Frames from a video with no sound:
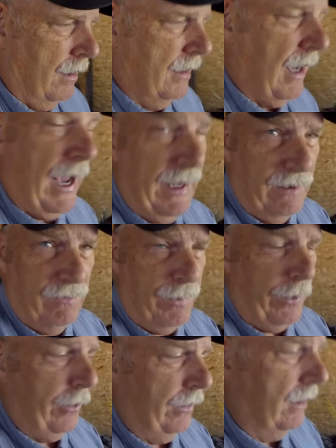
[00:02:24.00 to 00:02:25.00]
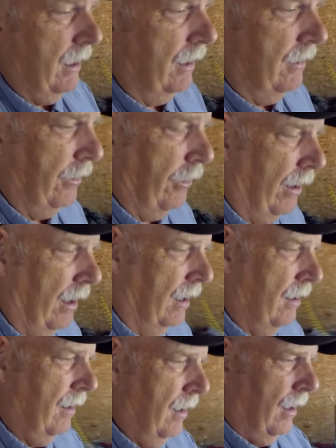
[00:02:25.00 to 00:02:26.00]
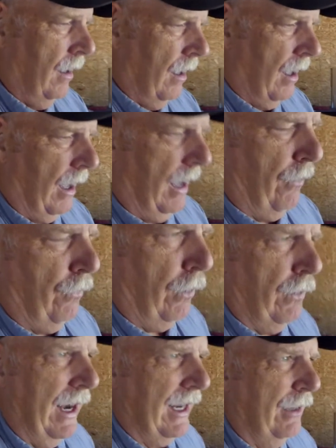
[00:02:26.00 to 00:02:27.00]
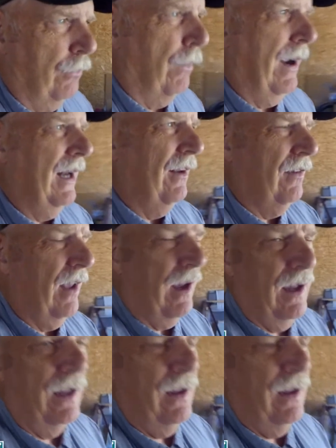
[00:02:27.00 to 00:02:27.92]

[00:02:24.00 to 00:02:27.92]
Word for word: kind of bird. They're Rhode Island Red is a